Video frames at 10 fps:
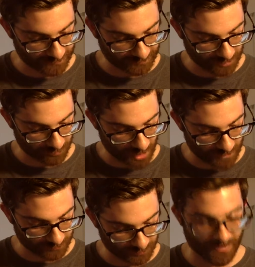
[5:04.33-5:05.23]
Seth
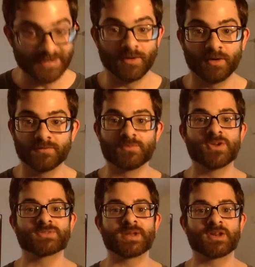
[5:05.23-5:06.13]
Rollins versus Randy Orton from
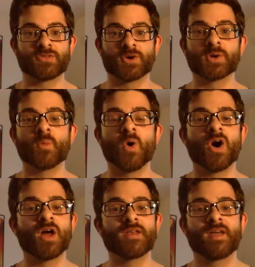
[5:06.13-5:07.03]
WrestleMania
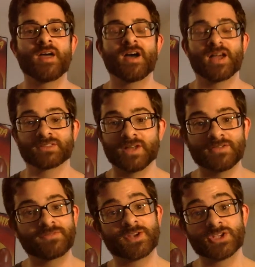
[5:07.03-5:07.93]
31. I
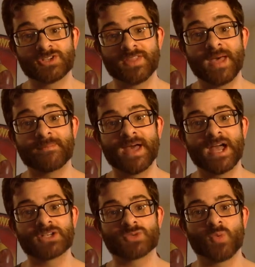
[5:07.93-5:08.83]
love the finish of that
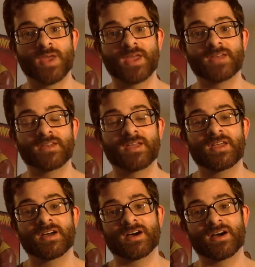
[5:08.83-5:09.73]
match when
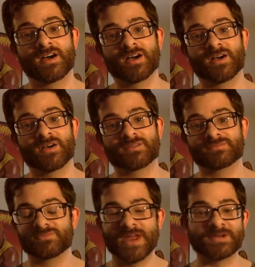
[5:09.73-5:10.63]

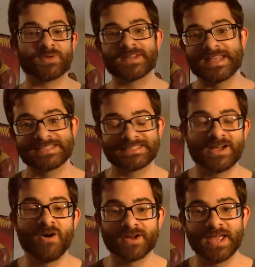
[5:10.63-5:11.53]
Randy Orton hits
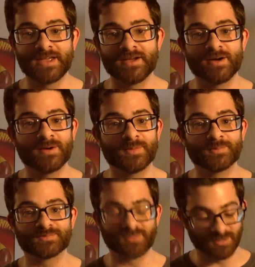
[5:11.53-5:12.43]
the RKO.
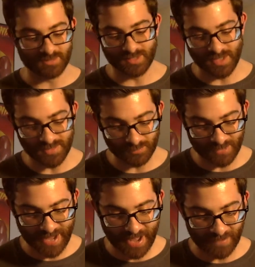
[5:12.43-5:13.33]
And then
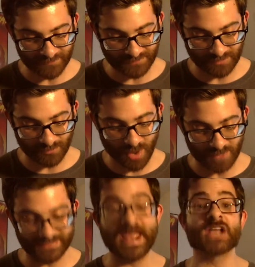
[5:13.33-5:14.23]
we have Seth
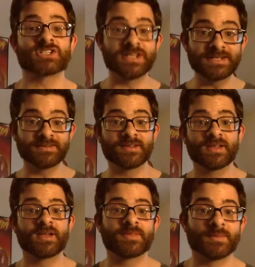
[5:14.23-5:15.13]
Rollins cashing in
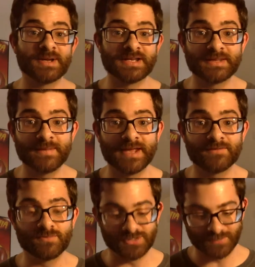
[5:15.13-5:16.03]
the Money in the Bank
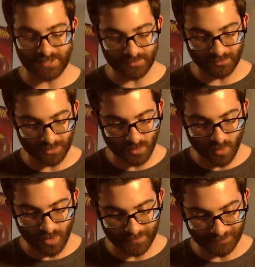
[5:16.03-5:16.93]
from WrestleMania
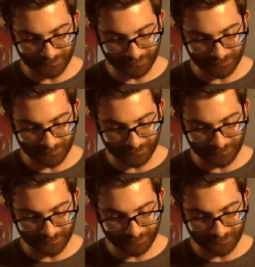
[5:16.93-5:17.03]
31.